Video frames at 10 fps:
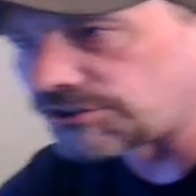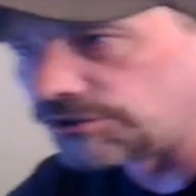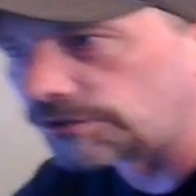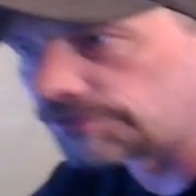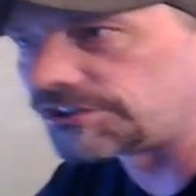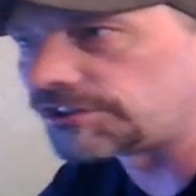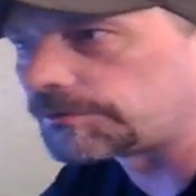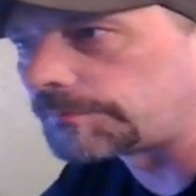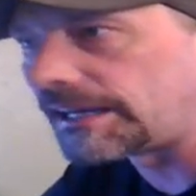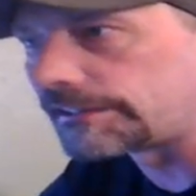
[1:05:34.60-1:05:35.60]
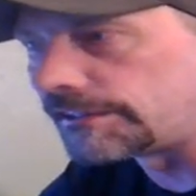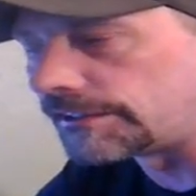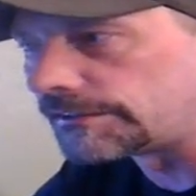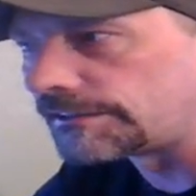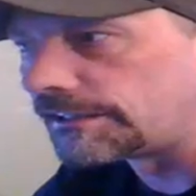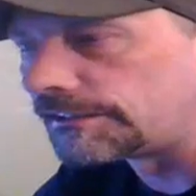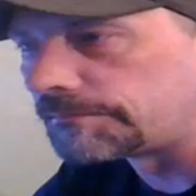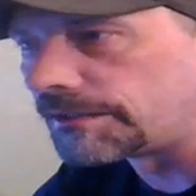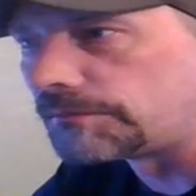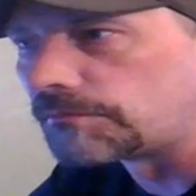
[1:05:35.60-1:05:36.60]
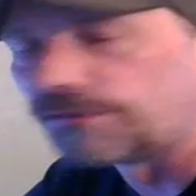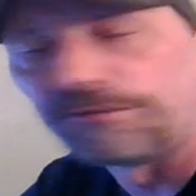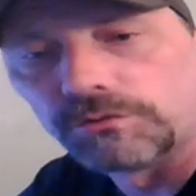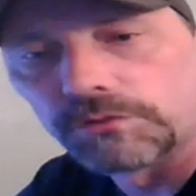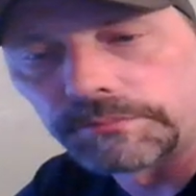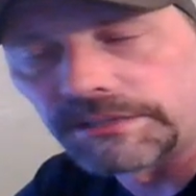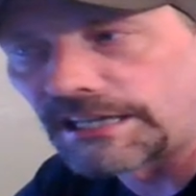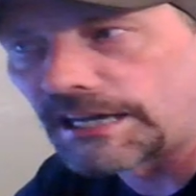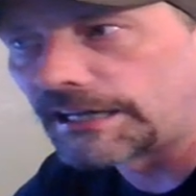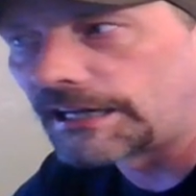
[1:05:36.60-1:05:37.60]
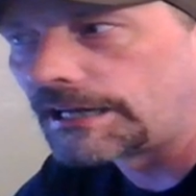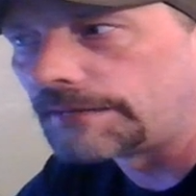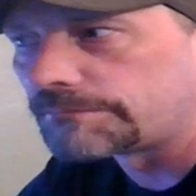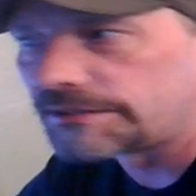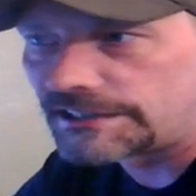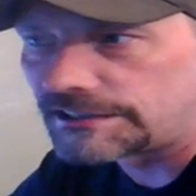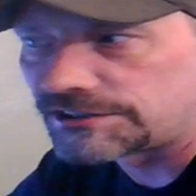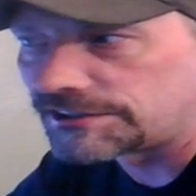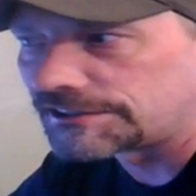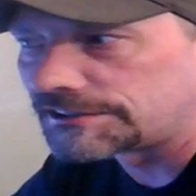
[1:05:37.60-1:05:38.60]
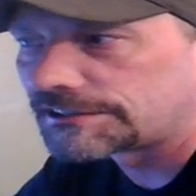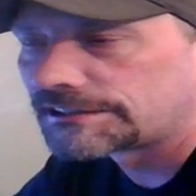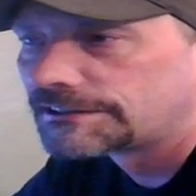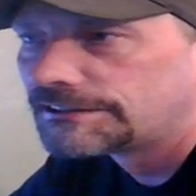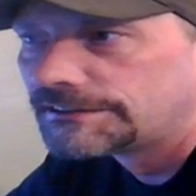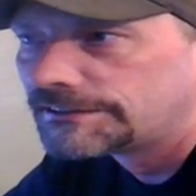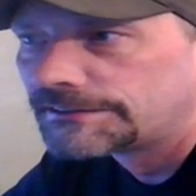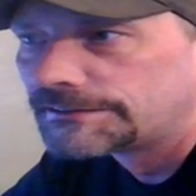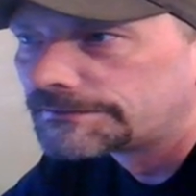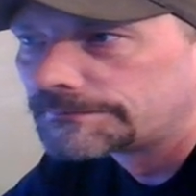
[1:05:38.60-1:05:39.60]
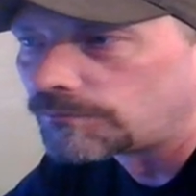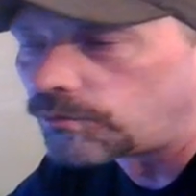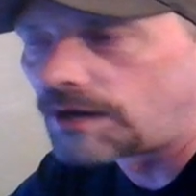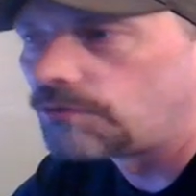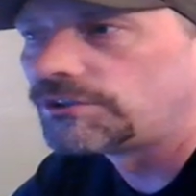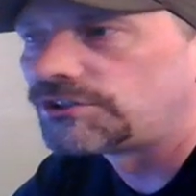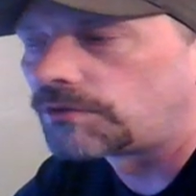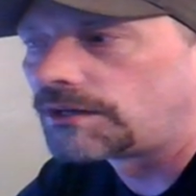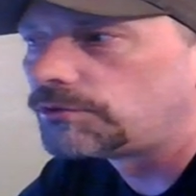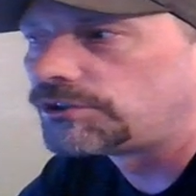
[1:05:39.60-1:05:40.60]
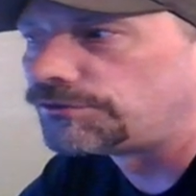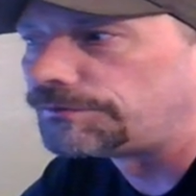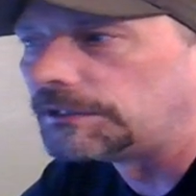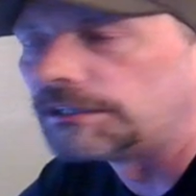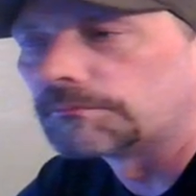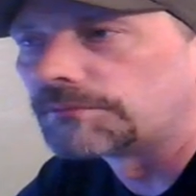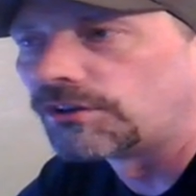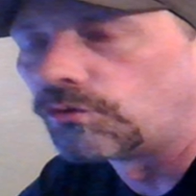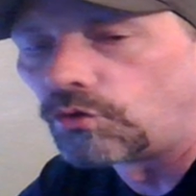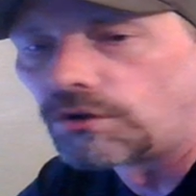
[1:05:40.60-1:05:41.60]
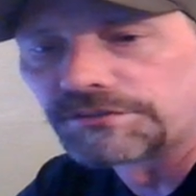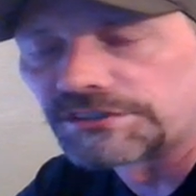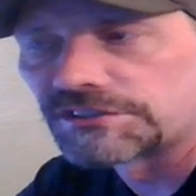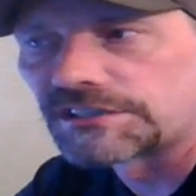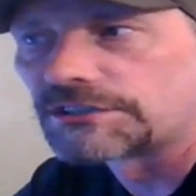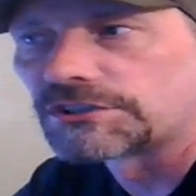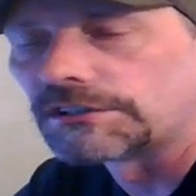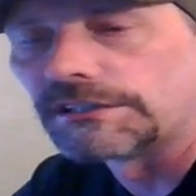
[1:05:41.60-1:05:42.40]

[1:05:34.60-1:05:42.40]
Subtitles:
you don't suspect that Buddy Murphy would be that guy, but that's just why would you feed him to the wolves? Essentially,